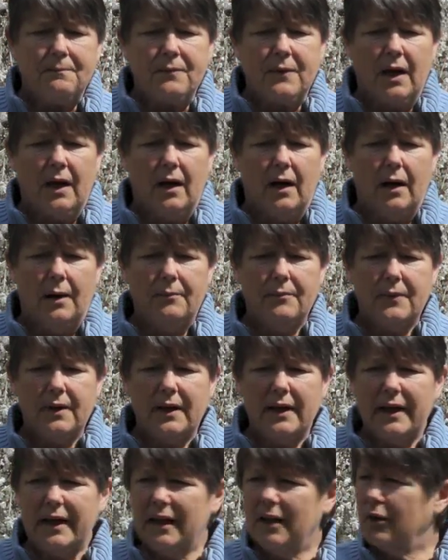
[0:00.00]

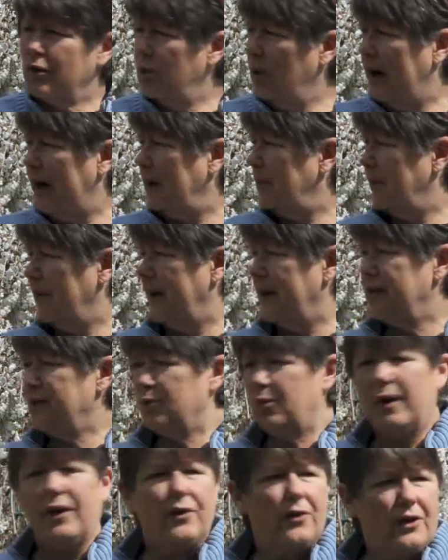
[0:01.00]
in a quiet place,
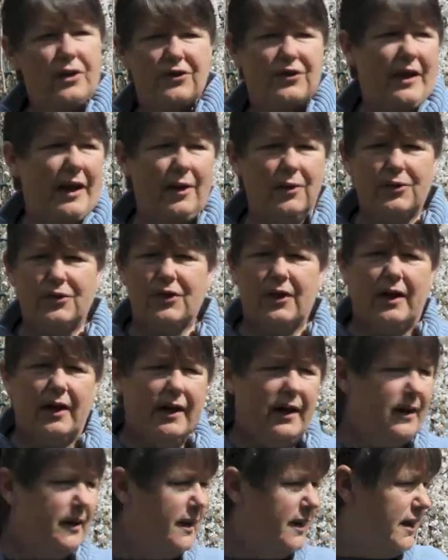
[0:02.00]
whether it's
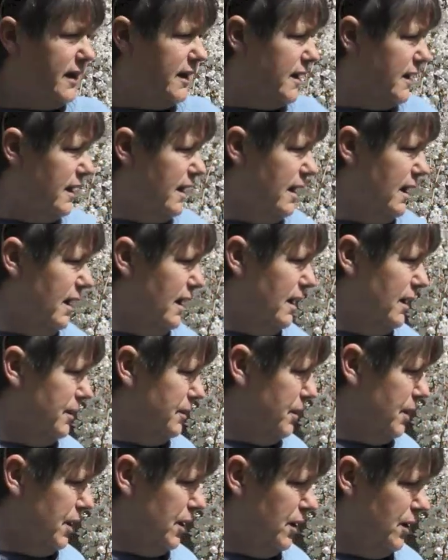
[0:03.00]
outside,
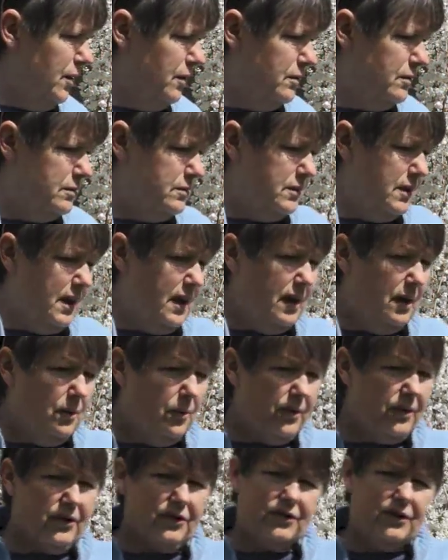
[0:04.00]

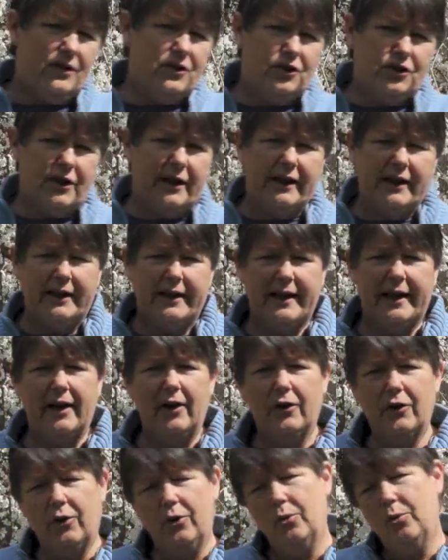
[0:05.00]
with the sun shining
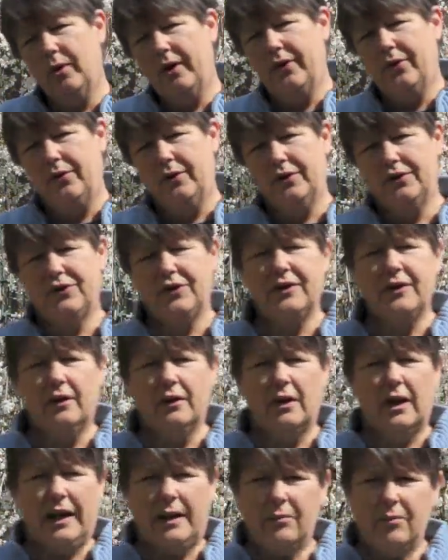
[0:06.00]
down, or whether it's in the
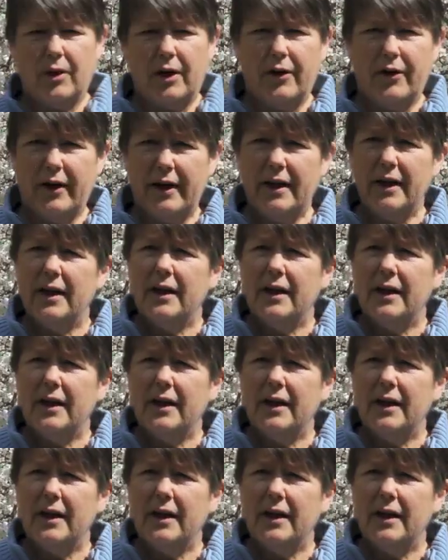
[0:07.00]
library,